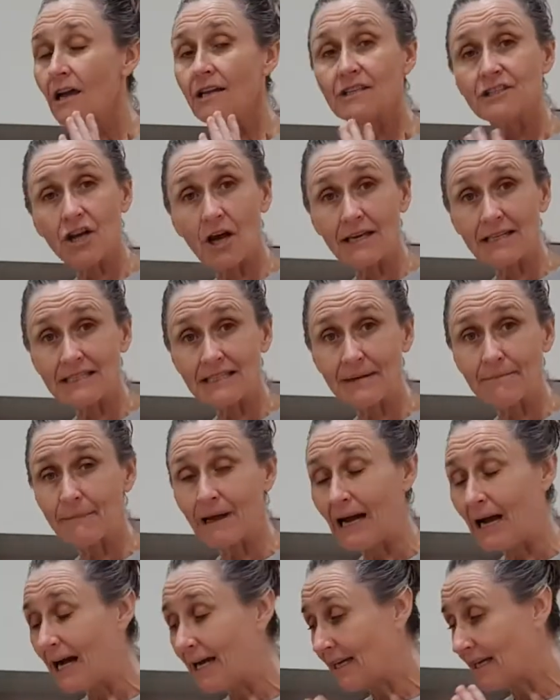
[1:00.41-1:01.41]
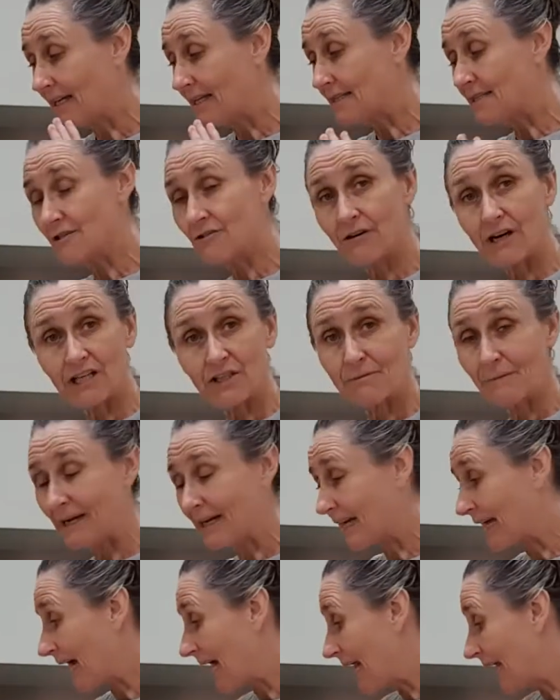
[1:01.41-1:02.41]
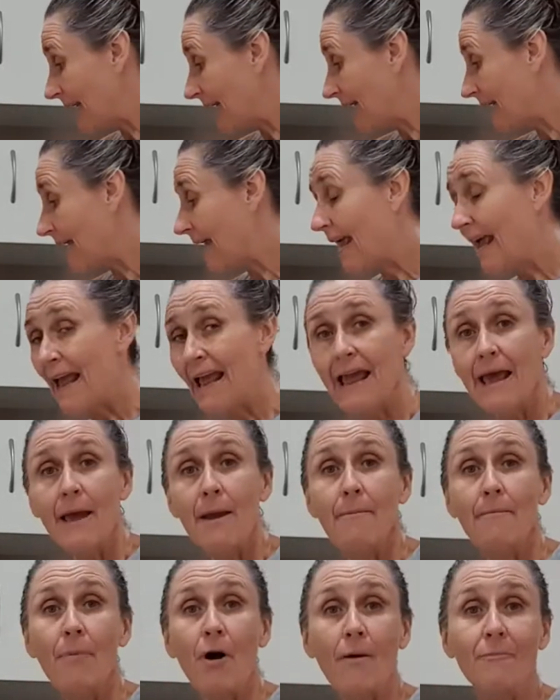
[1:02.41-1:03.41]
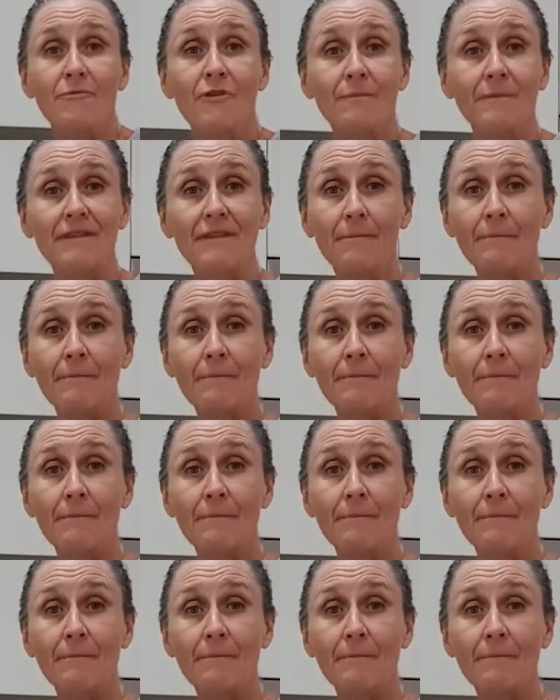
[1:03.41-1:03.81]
diced up my onions, crushed my garlic, popped them in the